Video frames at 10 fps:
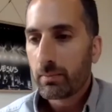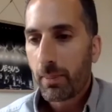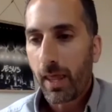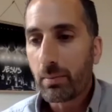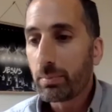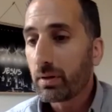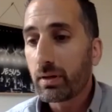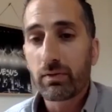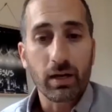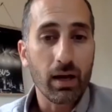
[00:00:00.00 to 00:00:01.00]
I believe
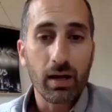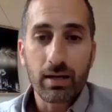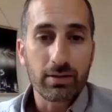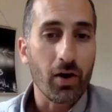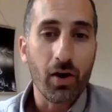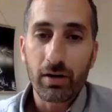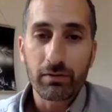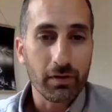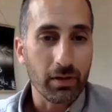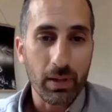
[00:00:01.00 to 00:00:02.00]
that God has a heart
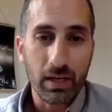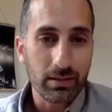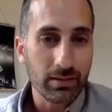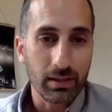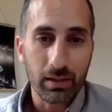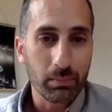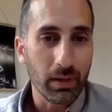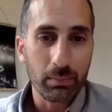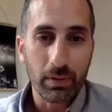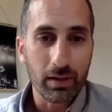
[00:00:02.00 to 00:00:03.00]
for the Palestinian
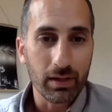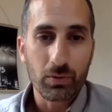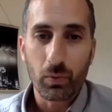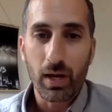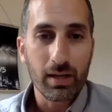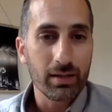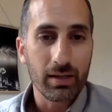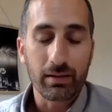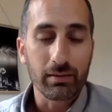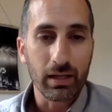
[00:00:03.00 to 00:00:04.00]
people as well,
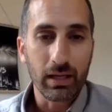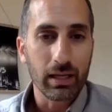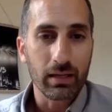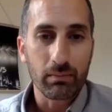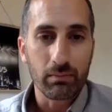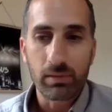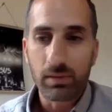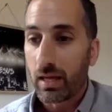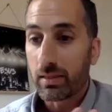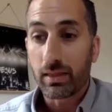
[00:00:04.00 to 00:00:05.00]
and
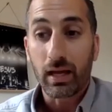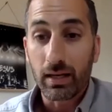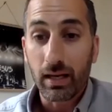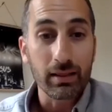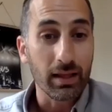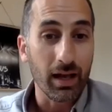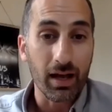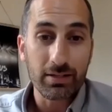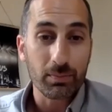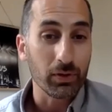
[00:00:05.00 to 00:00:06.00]
that they need the
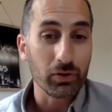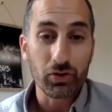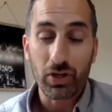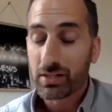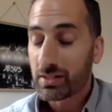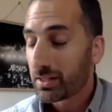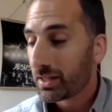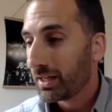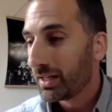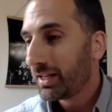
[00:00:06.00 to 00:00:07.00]
gospel just
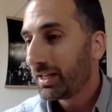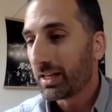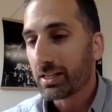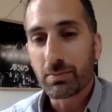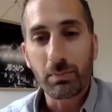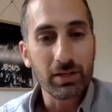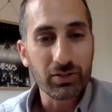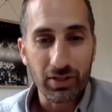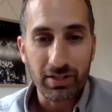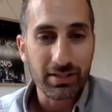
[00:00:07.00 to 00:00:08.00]
as
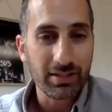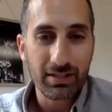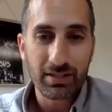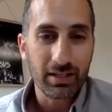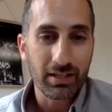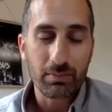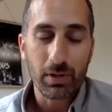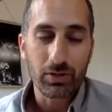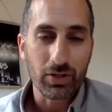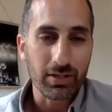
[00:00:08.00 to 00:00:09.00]
much as
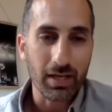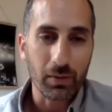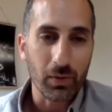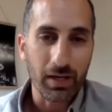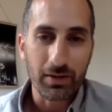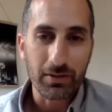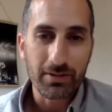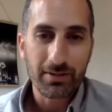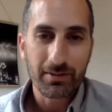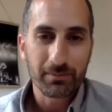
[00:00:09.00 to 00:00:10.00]
anyone
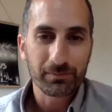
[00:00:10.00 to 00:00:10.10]
else.